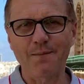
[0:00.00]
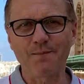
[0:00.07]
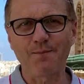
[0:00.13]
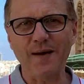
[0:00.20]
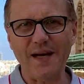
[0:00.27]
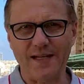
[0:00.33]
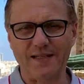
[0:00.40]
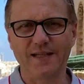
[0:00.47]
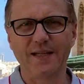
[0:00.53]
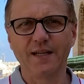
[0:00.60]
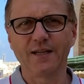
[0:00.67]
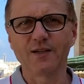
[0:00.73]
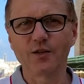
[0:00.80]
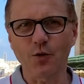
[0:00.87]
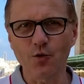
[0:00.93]
But
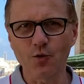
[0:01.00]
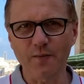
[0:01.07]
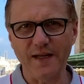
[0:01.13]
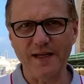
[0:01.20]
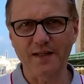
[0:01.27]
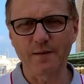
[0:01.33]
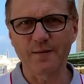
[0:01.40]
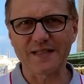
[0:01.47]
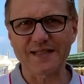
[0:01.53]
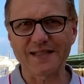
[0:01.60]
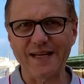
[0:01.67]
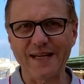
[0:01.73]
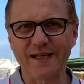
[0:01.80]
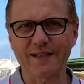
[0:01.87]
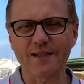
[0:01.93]
don't make the
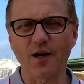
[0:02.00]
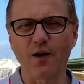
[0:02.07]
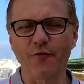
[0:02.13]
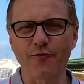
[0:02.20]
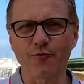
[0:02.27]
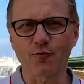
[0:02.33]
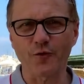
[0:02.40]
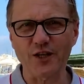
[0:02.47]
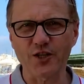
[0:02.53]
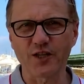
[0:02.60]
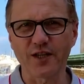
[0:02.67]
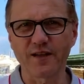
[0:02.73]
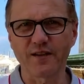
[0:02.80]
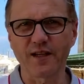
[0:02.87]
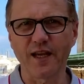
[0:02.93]
mistakes of
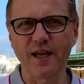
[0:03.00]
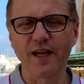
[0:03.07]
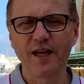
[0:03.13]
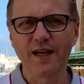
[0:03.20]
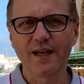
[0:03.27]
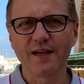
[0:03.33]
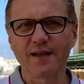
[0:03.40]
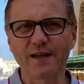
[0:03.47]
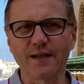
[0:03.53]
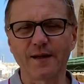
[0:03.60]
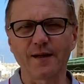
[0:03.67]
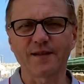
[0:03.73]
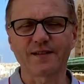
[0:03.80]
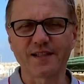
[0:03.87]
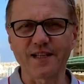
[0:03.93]
rushing the
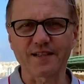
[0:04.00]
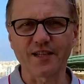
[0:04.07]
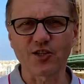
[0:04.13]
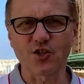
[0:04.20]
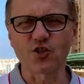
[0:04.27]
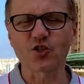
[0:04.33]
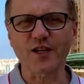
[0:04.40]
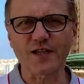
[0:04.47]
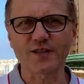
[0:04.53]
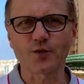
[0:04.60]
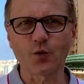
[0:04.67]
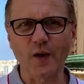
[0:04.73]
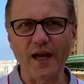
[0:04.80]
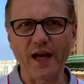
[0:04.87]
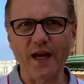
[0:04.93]
uh, decision just
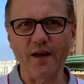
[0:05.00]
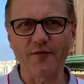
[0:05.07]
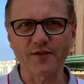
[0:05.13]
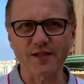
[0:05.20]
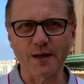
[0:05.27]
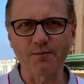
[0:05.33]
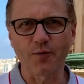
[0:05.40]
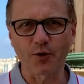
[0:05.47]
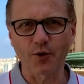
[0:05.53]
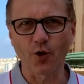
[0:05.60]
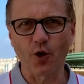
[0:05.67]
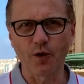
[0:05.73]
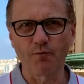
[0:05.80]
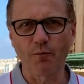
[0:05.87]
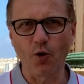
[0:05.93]
to have somebody
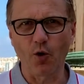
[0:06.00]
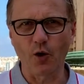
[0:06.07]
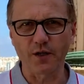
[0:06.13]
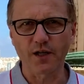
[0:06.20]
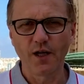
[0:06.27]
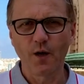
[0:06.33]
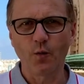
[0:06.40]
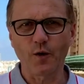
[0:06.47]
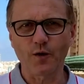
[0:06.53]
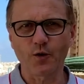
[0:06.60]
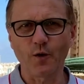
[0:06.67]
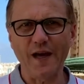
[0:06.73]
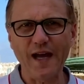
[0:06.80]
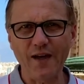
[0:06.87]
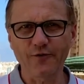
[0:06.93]
on board. What
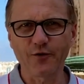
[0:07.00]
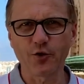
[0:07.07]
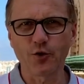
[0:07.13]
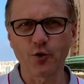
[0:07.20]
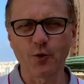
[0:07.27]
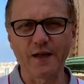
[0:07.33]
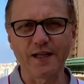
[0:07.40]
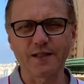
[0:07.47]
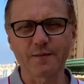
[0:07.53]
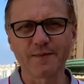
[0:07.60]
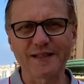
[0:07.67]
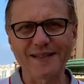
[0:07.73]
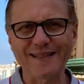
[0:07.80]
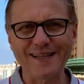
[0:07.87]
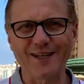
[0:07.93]
you have to do is
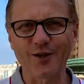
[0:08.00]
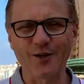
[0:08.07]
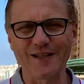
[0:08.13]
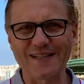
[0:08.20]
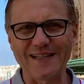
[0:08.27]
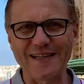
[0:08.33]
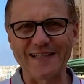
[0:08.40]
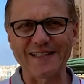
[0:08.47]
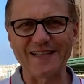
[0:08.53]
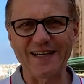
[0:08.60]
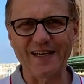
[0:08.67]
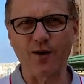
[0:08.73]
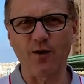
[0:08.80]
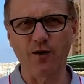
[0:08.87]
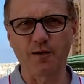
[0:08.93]
meticulously tick
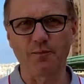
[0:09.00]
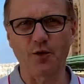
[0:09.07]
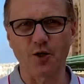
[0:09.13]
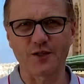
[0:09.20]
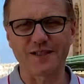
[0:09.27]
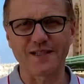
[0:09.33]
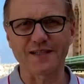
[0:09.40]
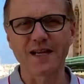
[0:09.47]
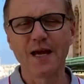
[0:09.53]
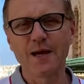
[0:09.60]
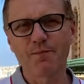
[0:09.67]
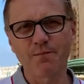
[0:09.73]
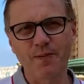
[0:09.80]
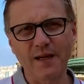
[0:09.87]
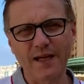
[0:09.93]
all the boxes,
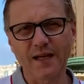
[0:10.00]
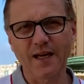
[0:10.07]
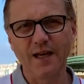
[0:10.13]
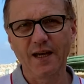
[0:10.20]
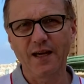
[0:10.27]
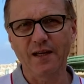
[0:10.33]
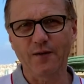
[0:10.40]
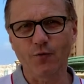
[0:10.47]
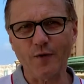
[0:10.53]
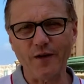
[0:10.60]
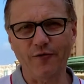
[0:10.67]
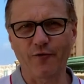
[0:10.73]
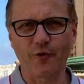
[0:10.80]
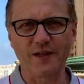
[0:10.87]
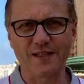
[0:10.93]
pick uh,
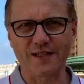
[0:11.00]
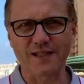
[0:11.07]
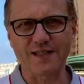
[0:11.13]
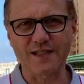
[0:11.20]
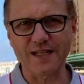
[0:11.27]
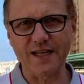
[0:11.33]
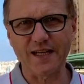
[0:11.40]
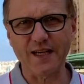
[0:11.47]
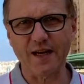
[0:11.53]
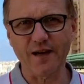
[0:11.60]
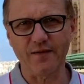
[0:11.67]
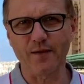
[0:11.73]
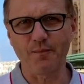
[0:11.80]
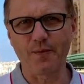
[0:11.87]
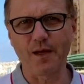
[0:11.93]
references, take
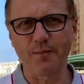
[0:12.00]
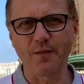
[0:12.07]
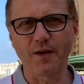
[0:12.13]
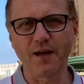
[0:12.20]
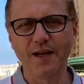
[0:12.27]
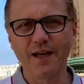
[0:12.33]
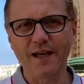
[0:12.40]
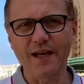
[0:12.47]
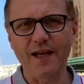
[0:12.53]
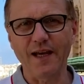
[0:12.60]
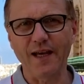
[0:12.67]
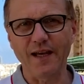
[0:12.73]
other people uh,